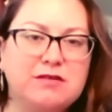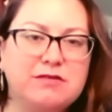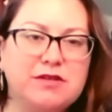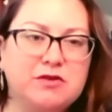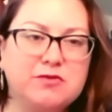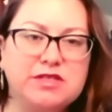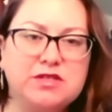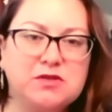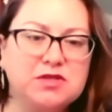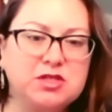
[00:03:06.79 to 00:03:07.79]
you know,
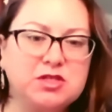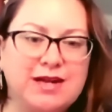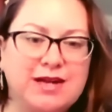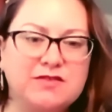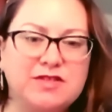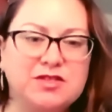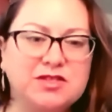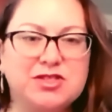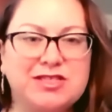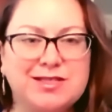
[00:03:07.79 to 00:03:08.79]
resource extractive
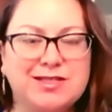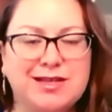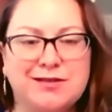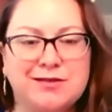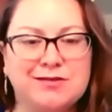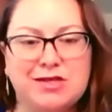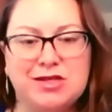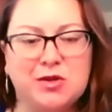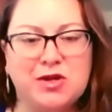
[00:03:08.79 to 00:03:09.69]
industries and you know,